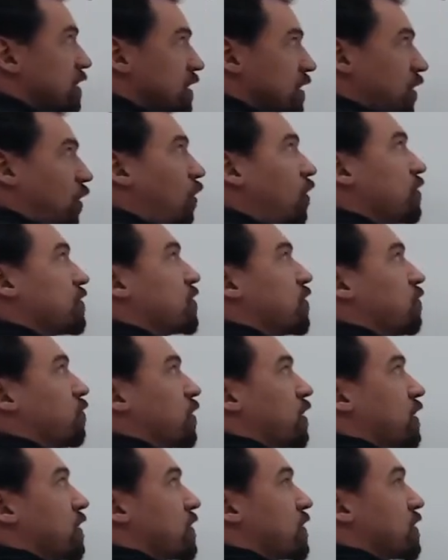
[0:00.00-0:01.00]
also
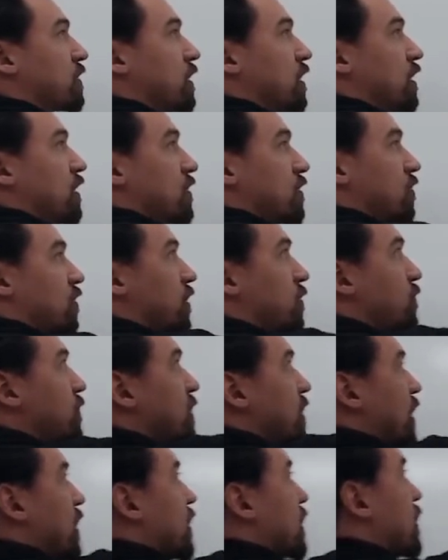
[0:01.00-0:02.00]
works. So you would
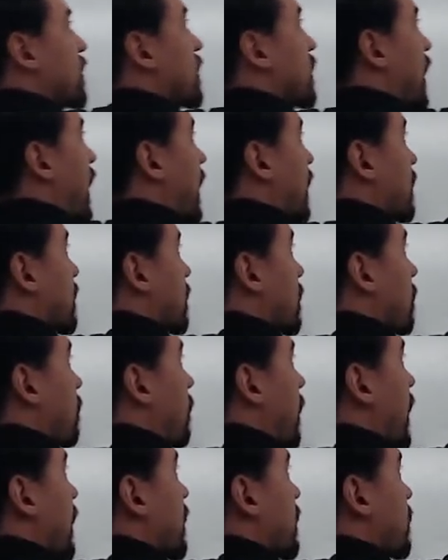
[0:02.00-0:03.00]
say this is x
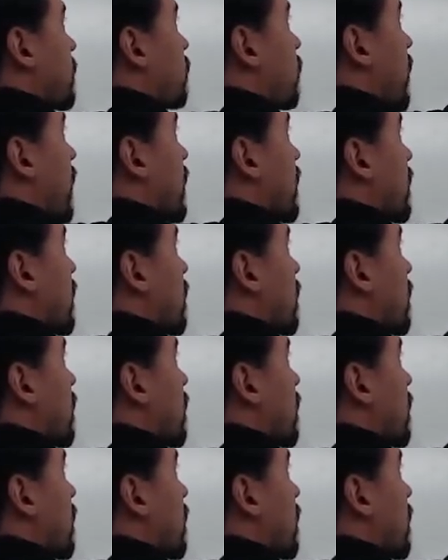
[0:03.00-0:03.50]
minus 1